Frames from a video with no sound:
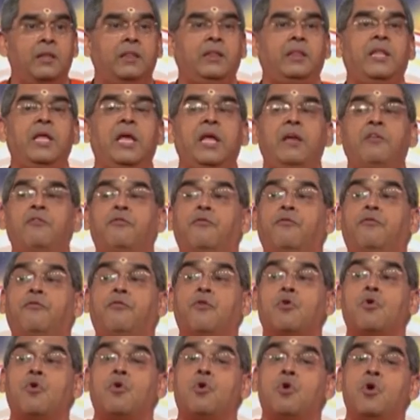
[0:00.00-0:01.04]
they
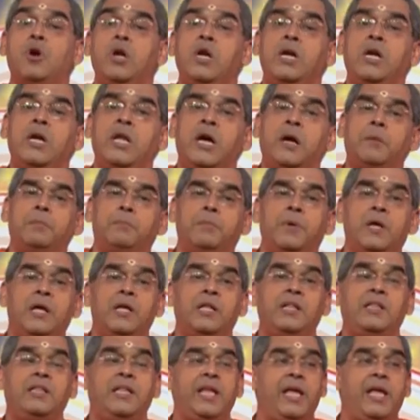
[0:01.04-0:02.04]
fold up,